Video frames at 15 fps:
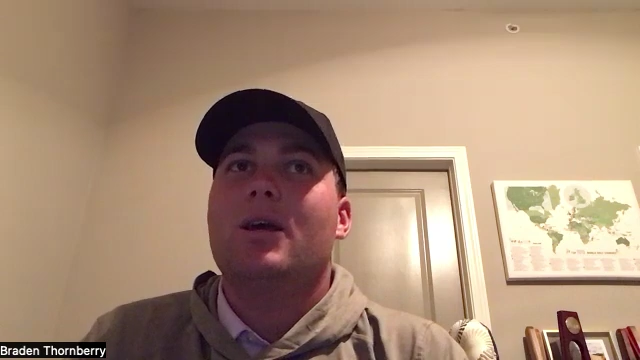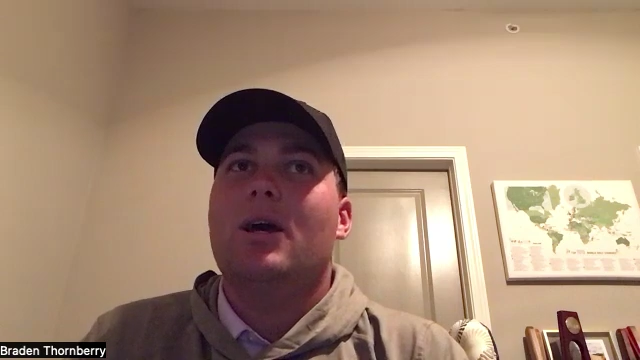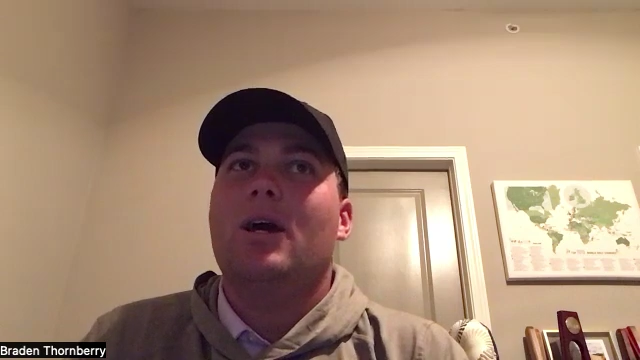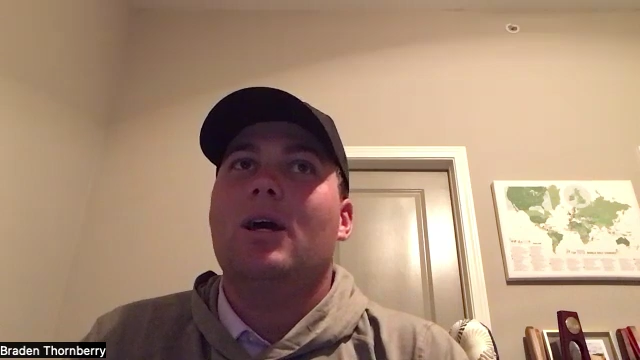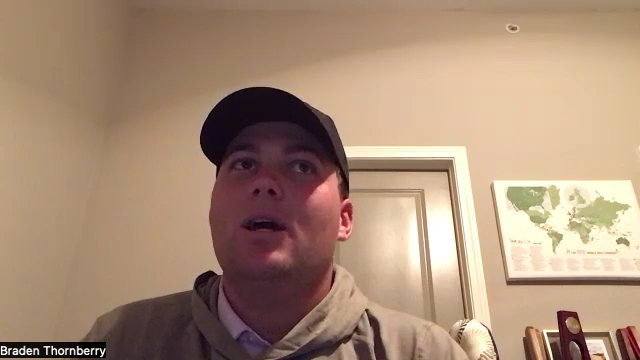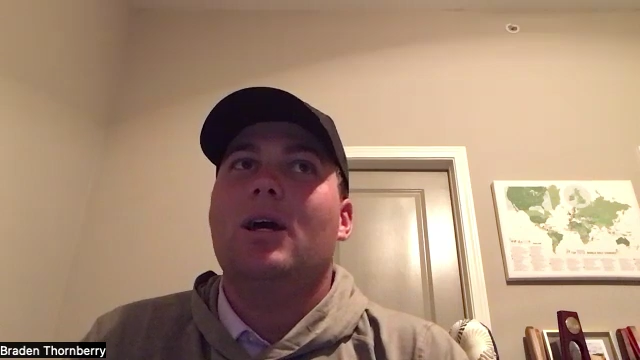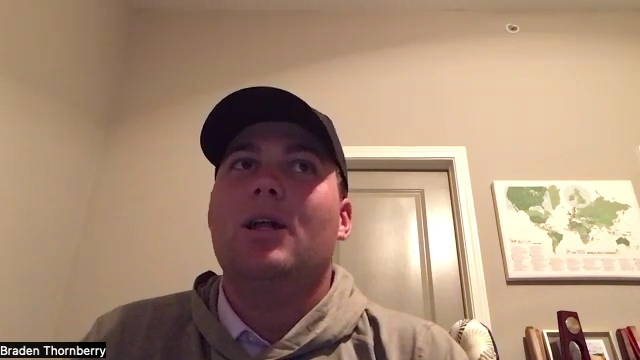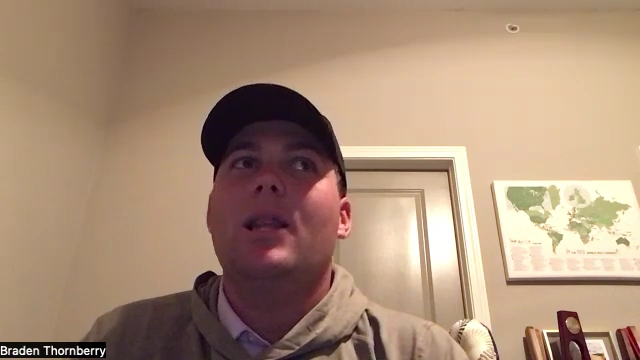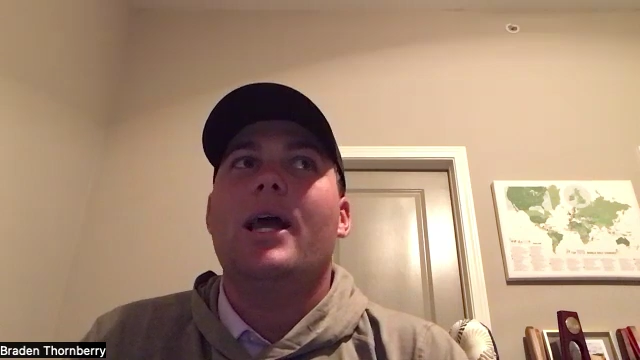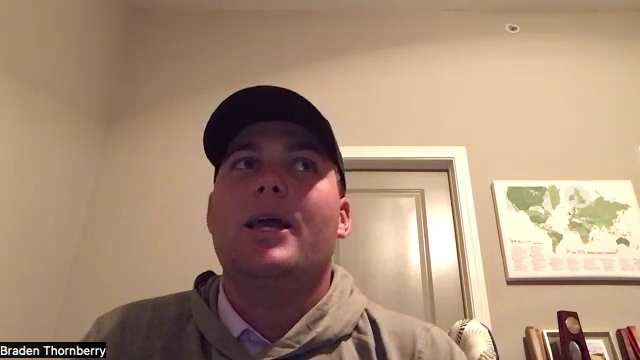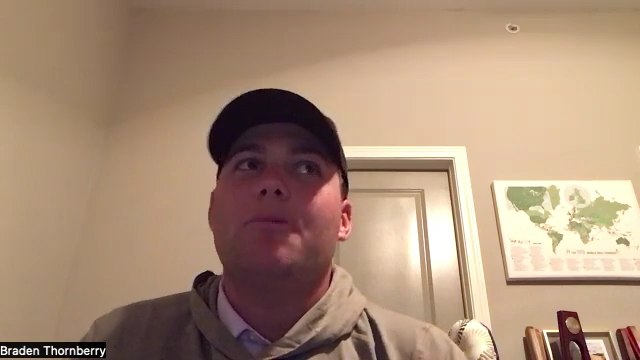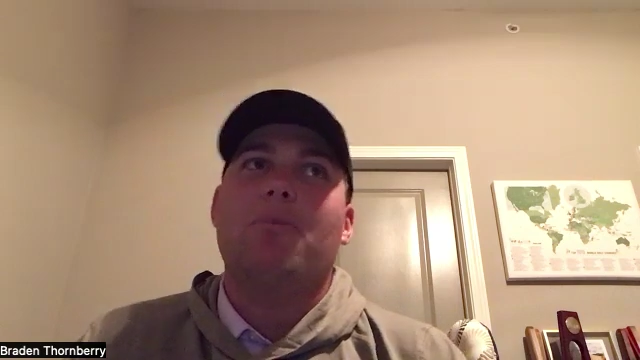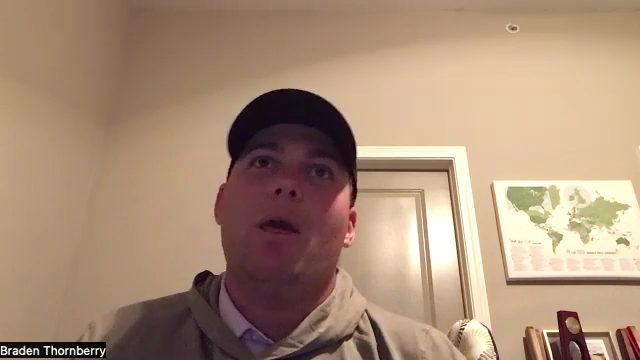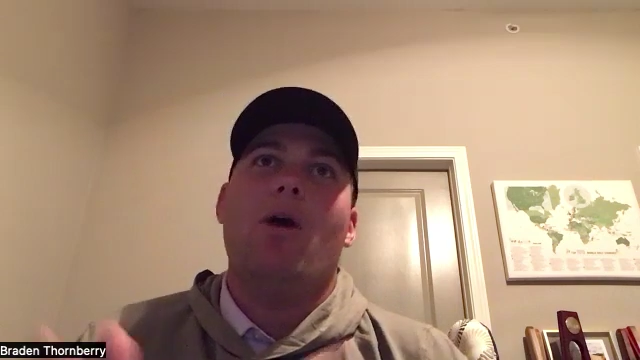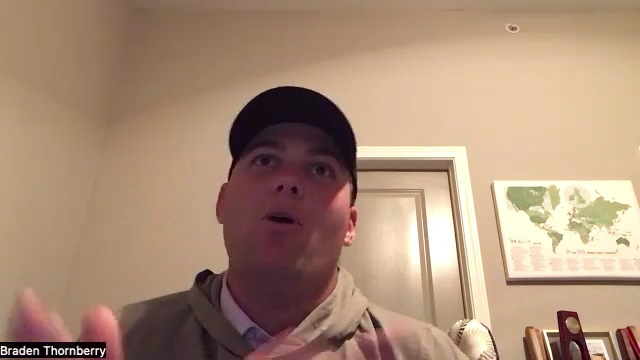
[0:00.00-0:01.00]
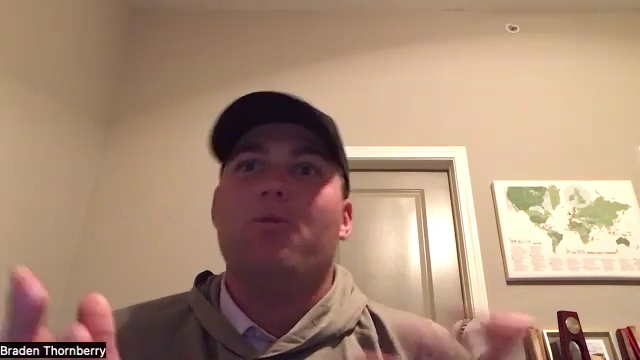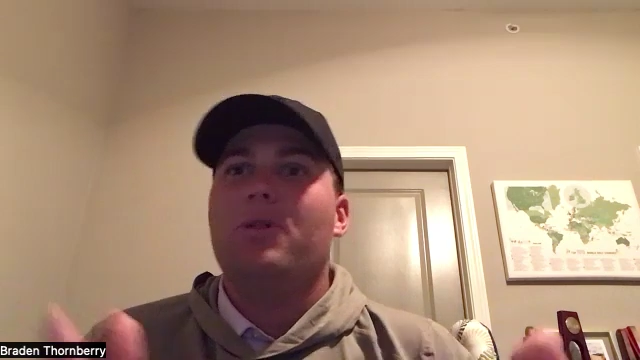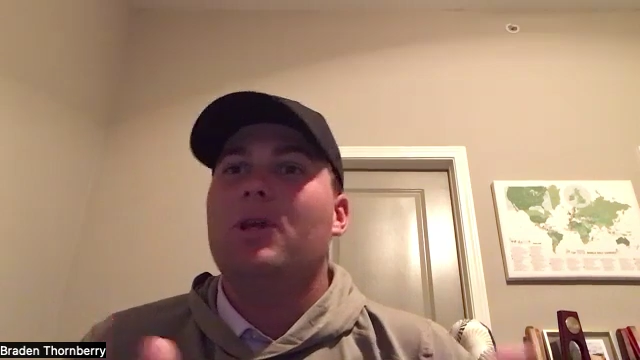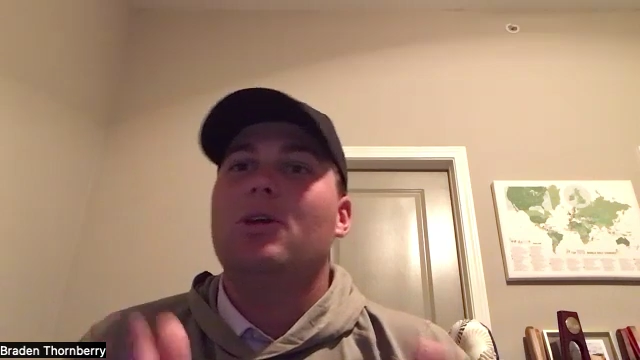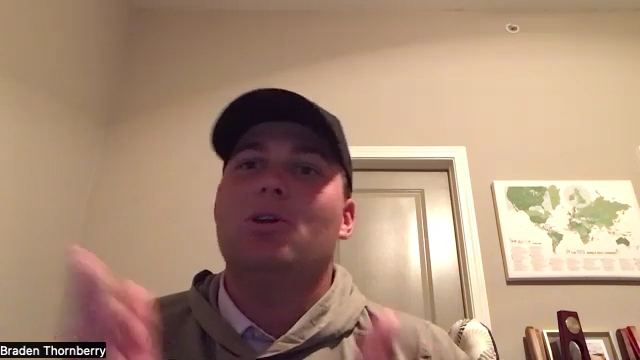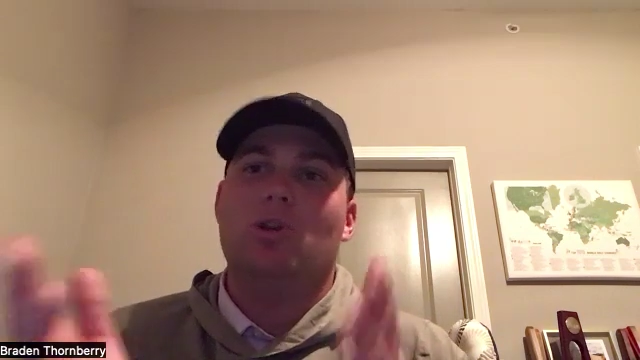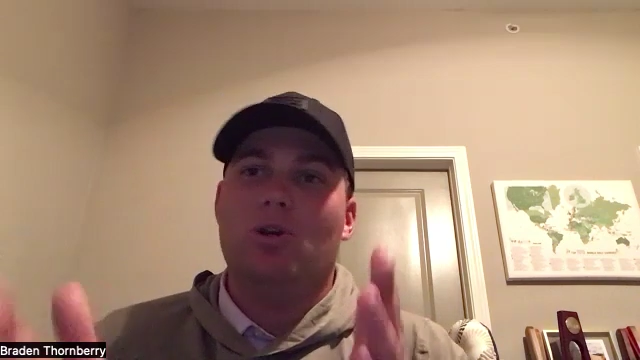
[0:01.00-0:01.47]
like
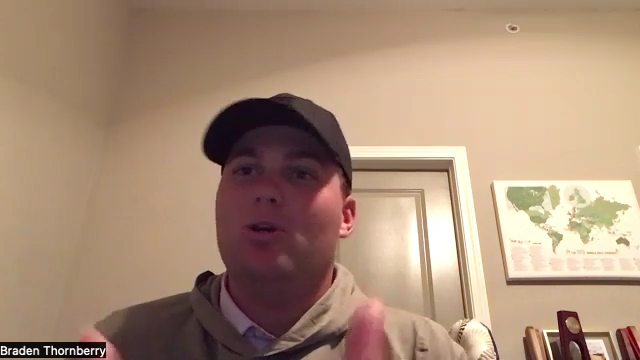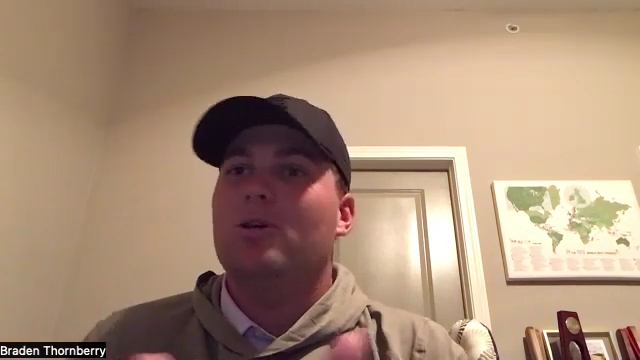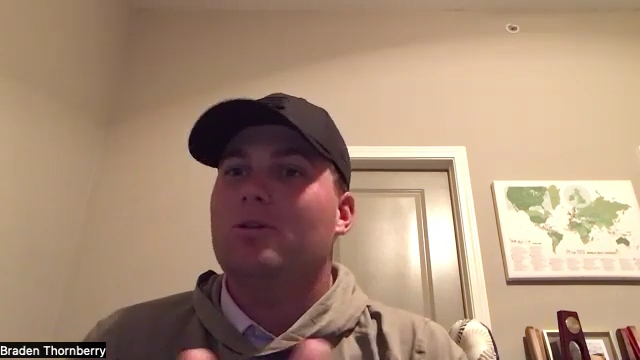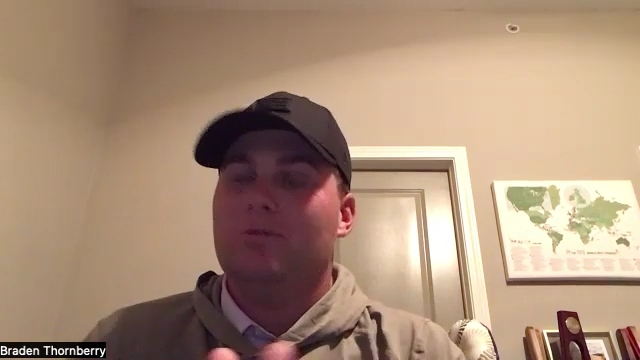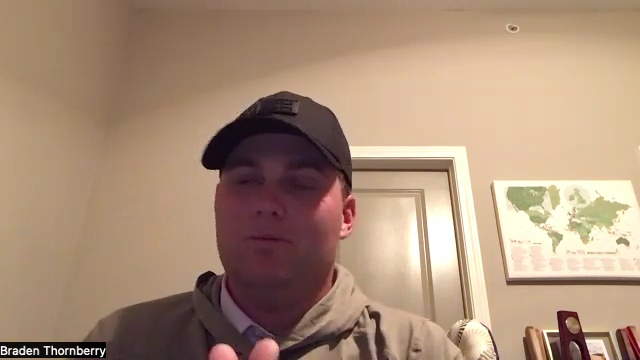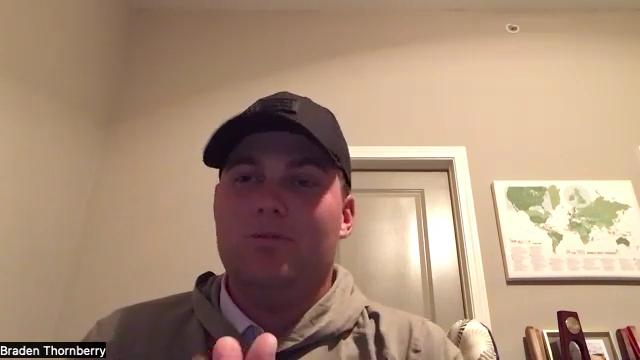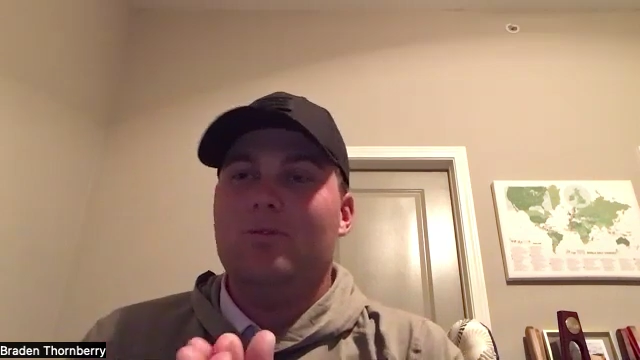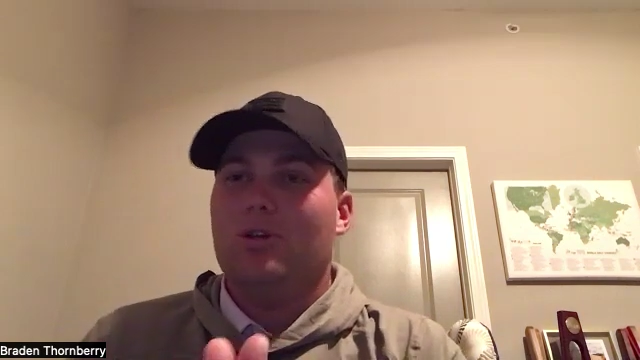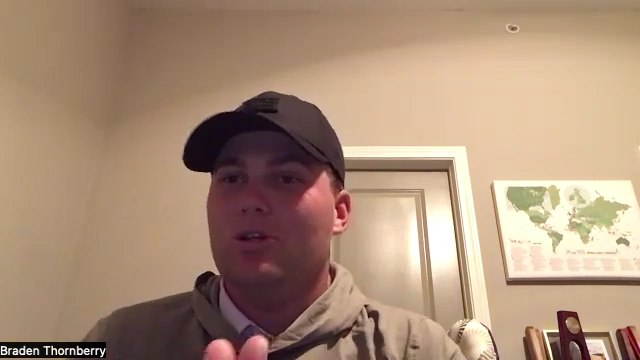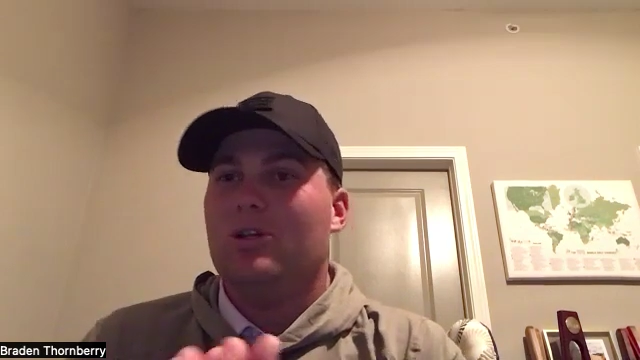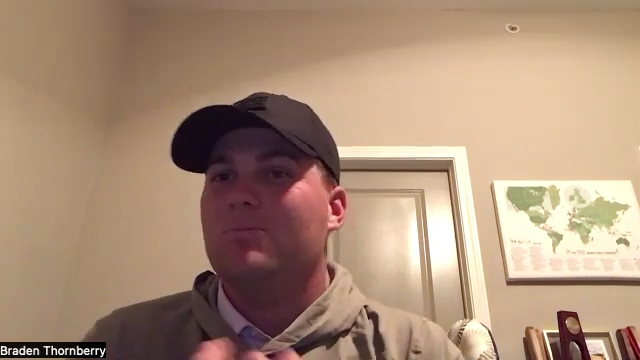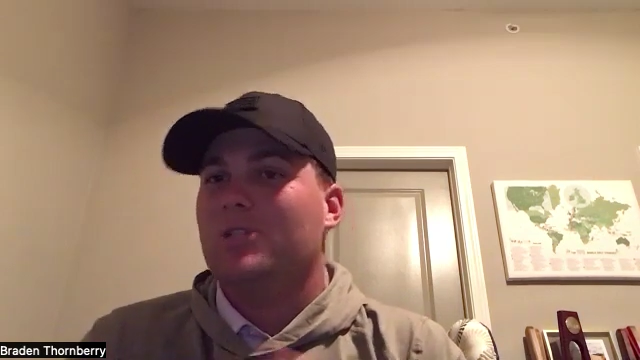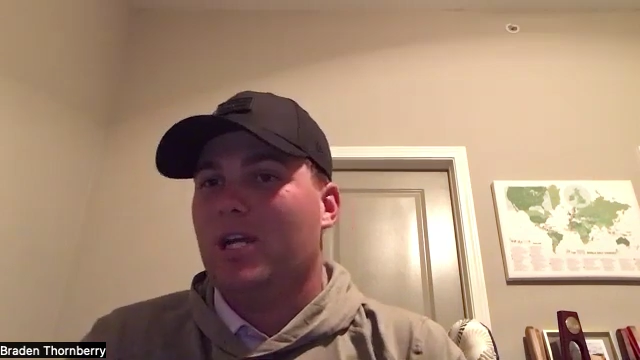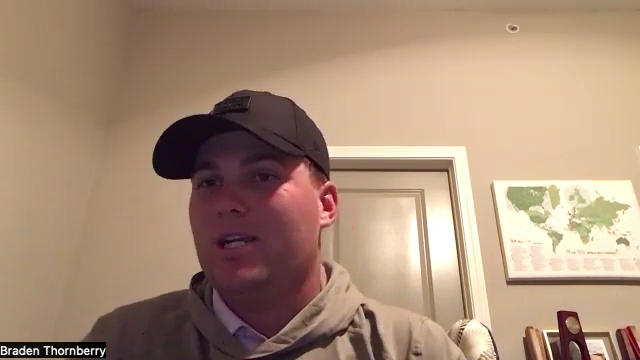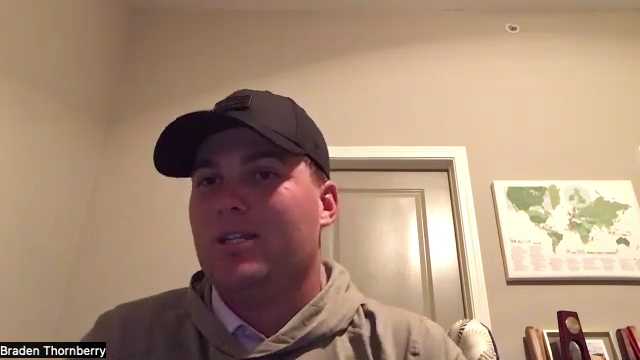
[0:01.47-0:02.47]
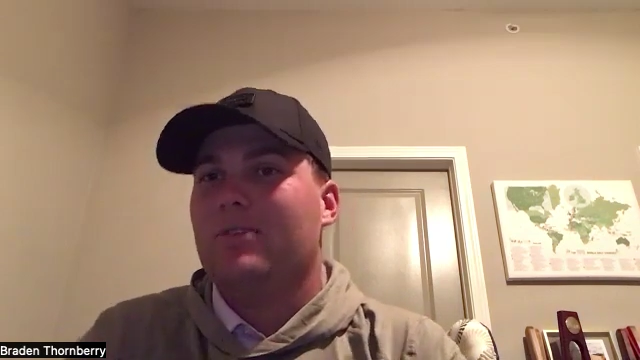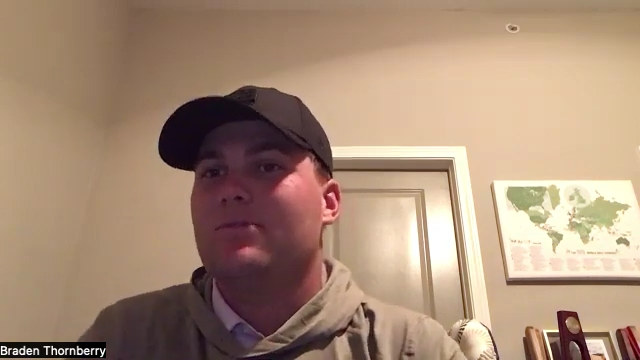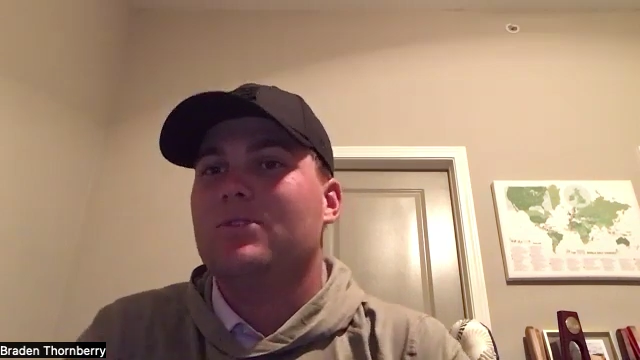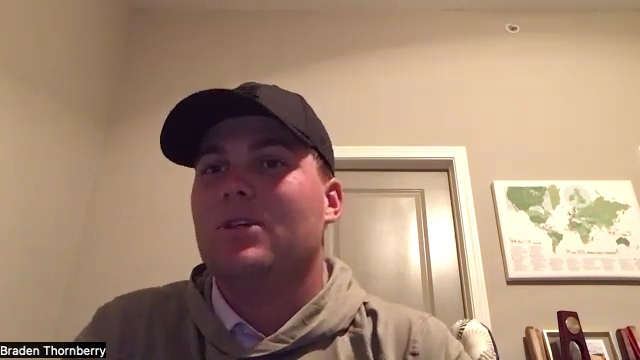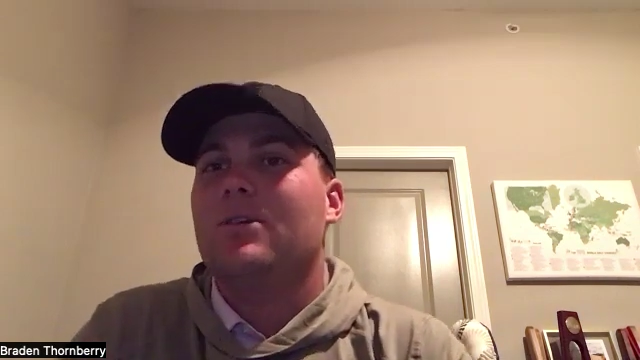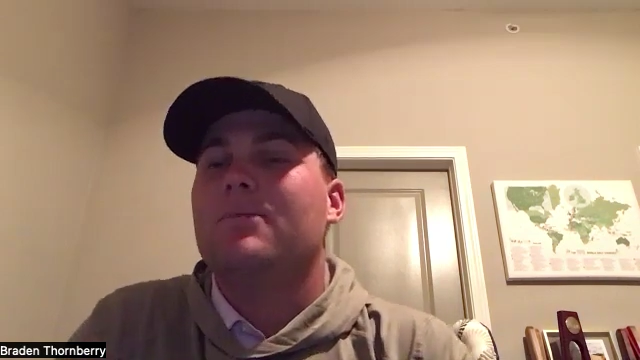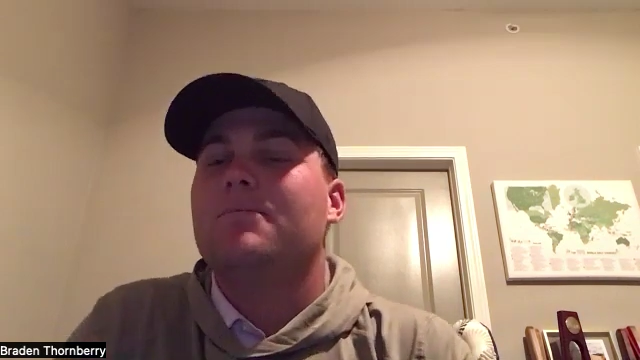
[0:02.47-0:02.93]
healthy, good objective.
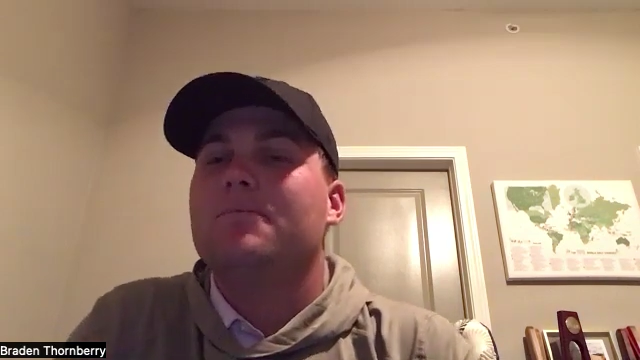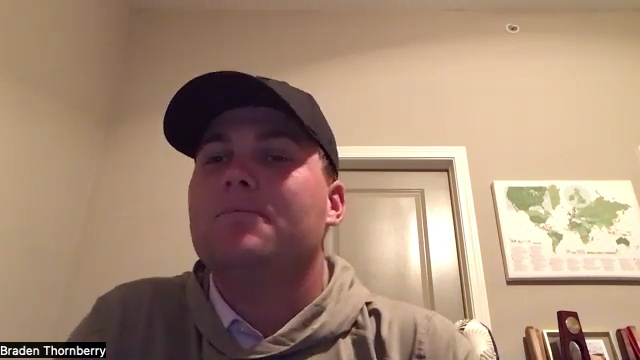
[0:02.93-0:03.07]
So